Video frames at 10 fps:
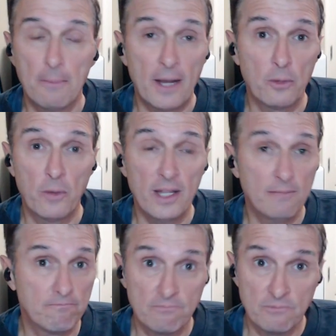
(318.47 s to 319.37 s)
And by the
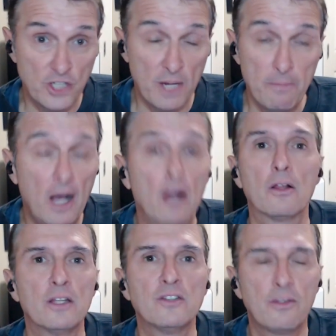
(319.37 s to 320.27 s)
way, Jay
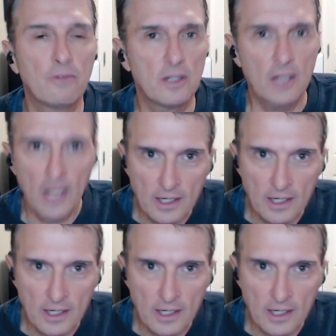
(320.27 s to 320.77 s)
Powell has even